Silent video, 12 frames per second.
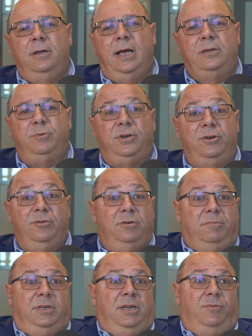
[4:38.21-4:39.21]
As we started doing
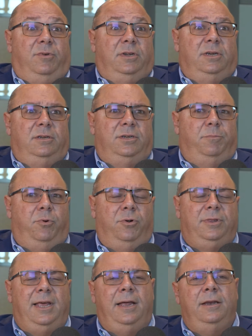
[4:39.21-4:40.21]
them, it didn't really
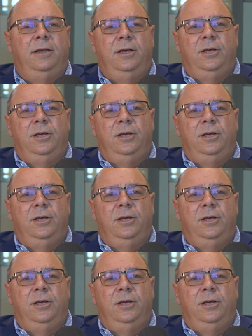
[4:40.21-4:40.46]
support that